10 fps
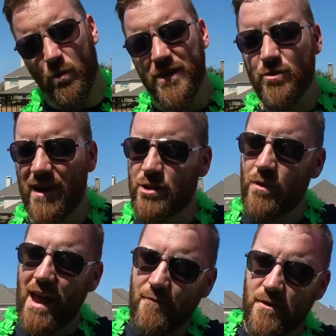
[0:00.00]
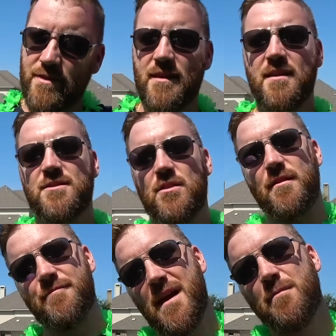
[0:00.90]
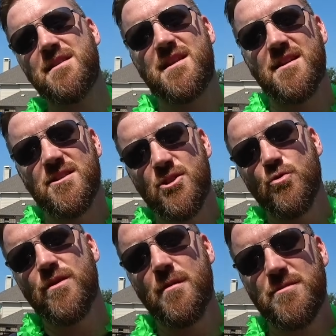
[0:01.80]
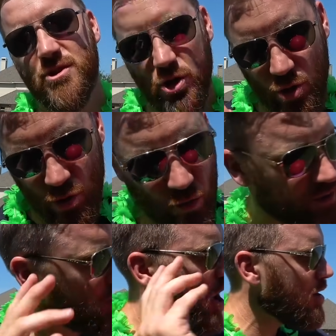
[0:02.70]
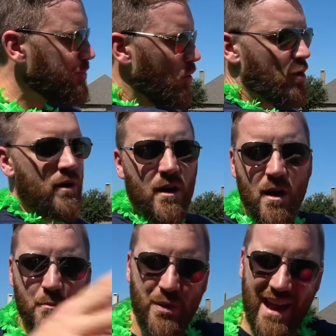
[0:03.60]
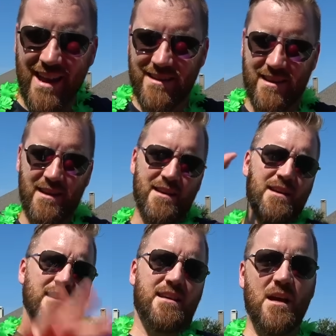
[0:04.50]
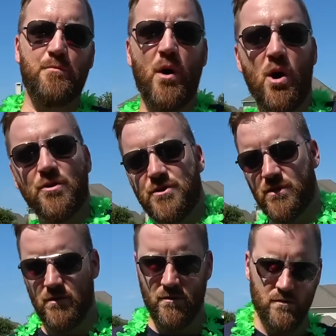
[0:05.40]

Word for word: We try to do everything so that families can do them too with cardboard, paint, kickballs.